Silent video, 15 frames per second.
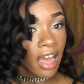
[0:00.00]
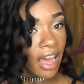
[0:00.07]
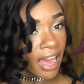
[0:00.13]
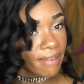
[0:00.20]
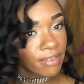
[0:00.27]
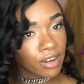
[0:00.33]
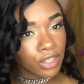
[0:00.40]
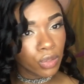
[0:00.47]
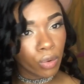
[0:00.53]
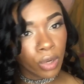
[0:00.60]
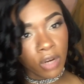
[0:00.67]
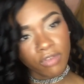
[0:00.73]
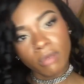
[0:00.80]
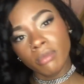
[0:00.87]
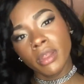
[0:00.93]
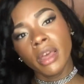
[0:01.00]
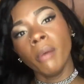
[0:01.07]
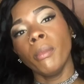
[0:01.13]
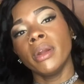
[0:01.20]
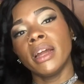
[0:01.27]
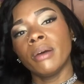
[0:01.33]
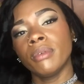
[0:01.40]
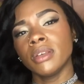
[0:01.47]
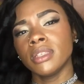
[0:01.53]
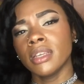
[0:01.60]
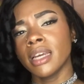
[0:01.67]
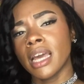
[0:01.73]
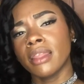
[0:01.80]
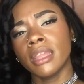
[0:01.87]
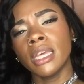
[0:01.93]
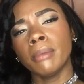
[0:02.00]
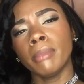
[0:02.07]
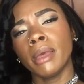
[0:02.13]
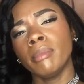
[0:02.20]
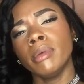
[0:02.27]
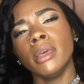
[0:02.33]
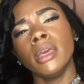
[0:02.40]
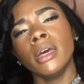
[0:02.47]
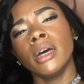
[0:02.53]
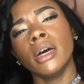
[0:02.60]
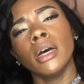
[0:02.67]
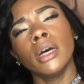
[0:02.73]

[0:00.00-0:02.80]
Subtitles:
I first ordered from them when I was like, I think maybe